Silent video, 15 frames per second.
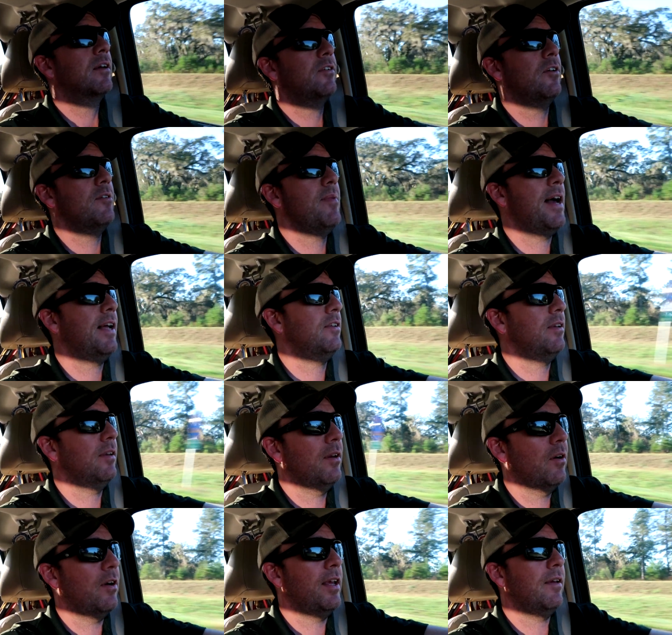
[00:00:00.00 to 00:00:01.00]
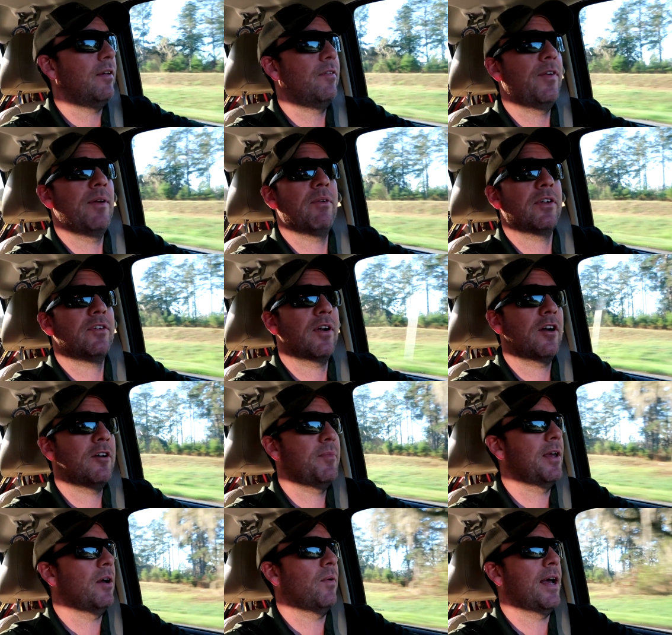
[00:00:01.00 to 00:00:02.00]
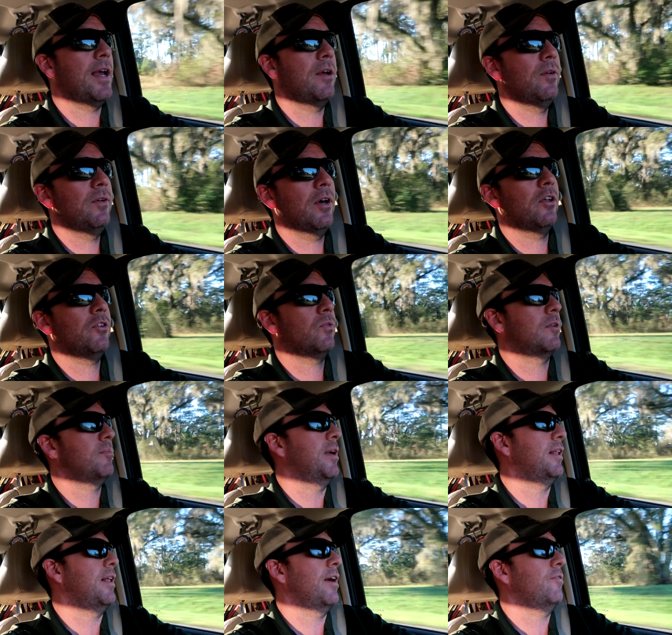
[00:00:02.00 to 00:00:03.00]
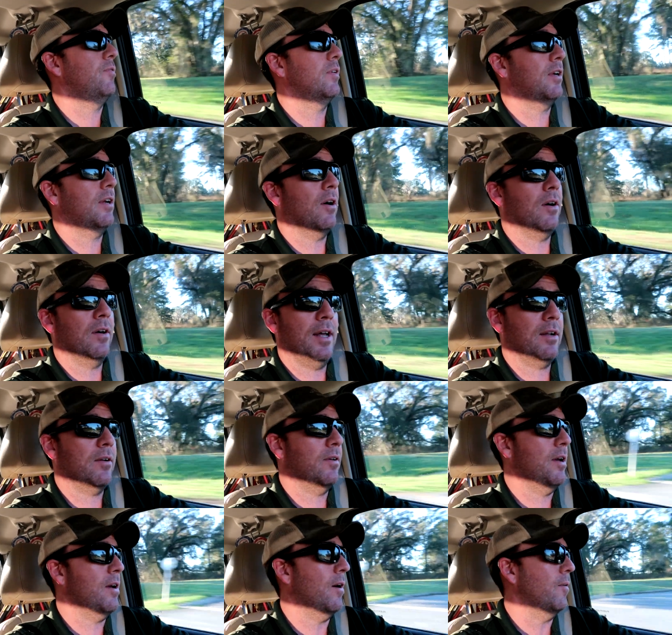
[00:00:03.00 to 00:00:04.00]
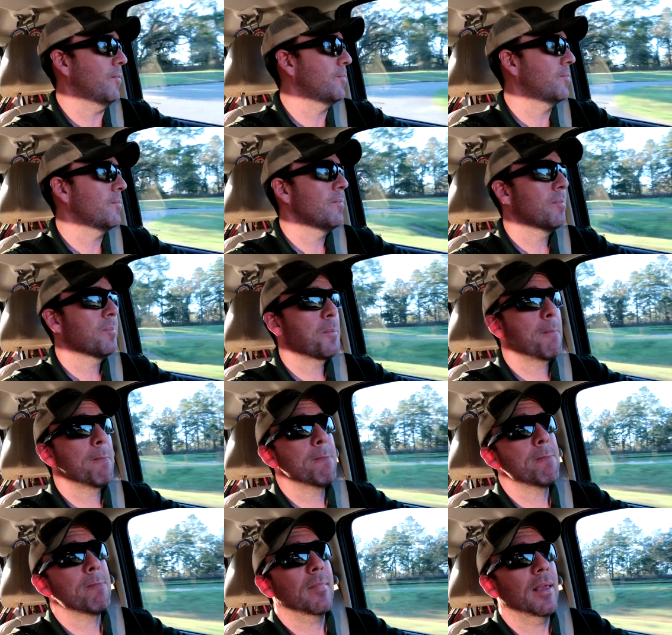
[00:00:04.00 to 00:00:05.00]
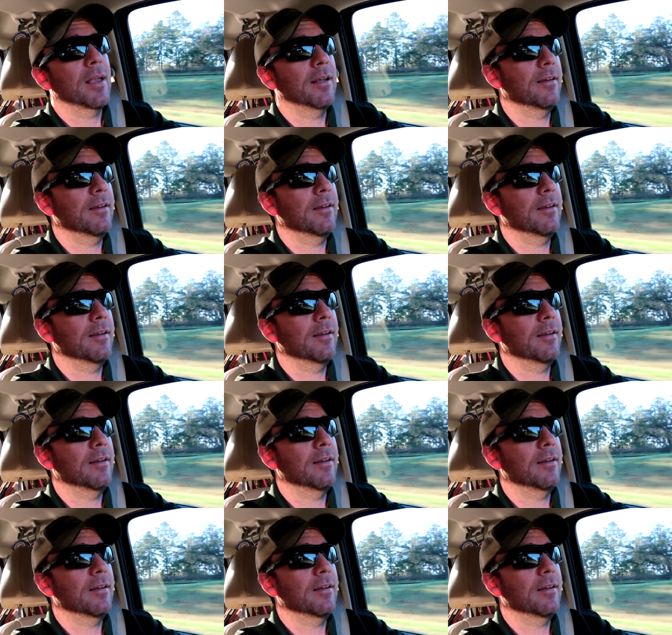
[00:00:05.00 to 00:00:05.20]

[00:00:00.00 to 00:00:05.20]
Could you imagine, you know, he, if he would have turned me away, who knows where my life would have gone? I don't know.